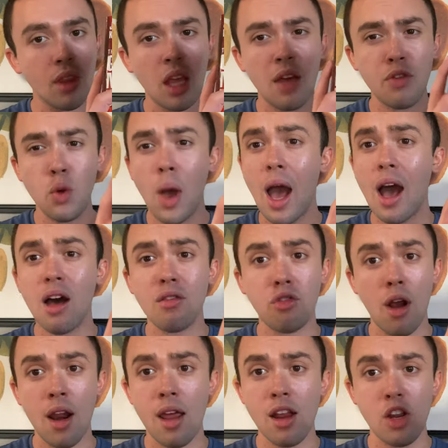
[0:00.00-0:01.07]
if you have
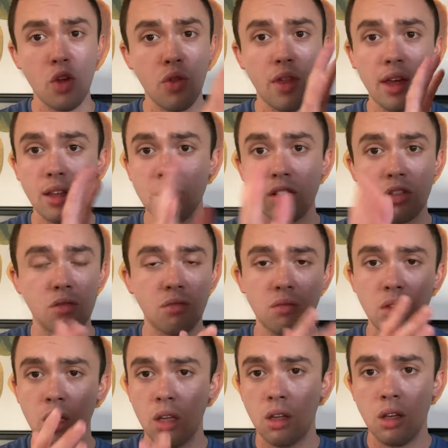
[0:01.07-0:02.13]
read it and you think it's
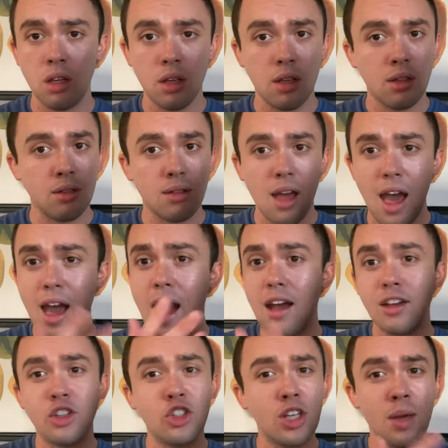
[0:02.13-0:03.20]

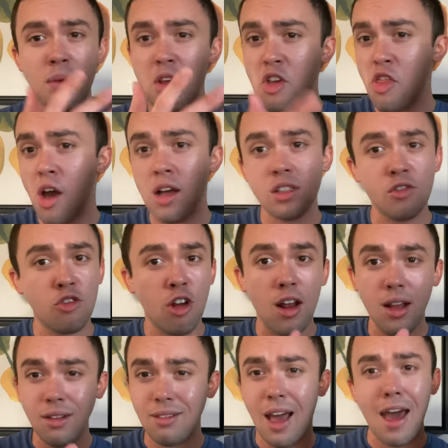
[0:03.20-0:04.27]
just give me your thoughts if you have read
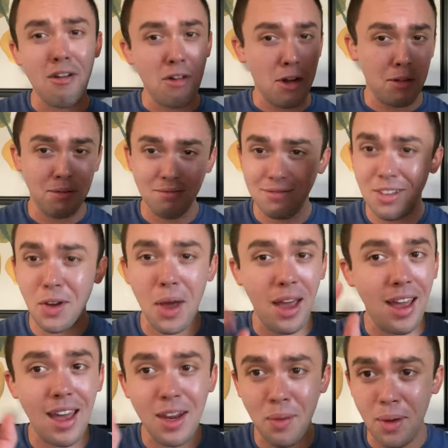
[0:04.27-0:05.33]
it i don't know okay
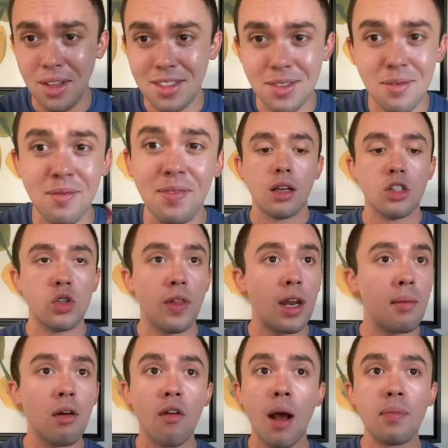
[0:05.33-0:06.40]
anyways so that
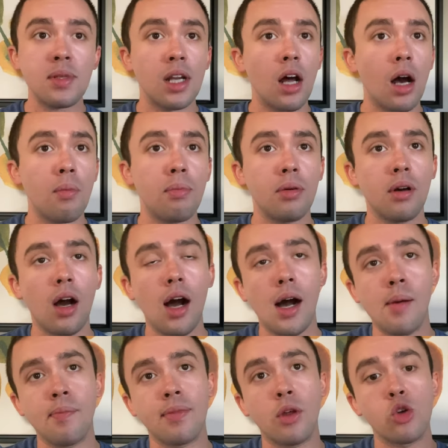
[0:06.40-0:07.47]
about wraps it up
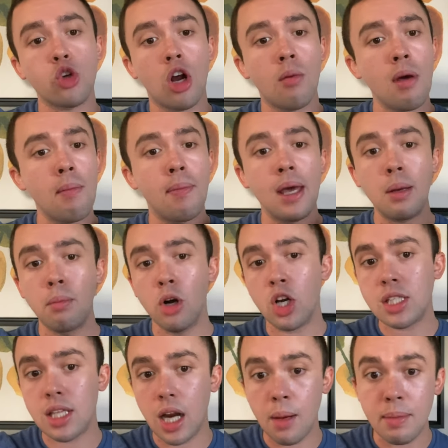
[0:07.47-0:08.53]
um, those are all my big books
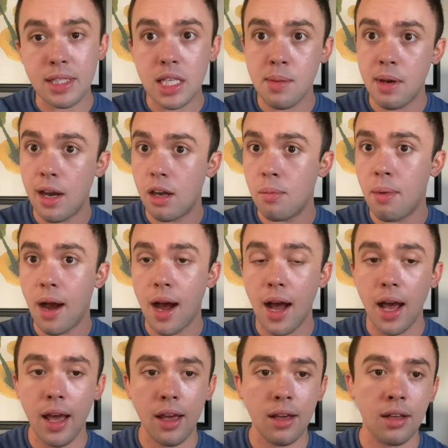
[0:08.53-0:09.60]
that i'm intimidated
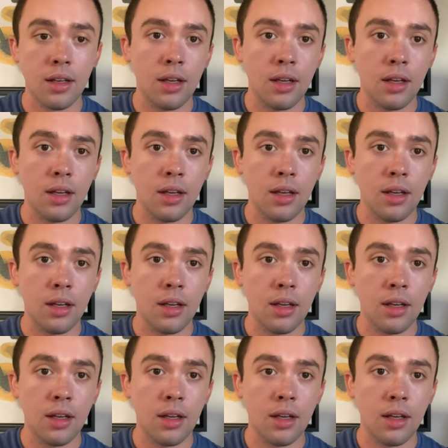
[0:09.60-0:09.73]
by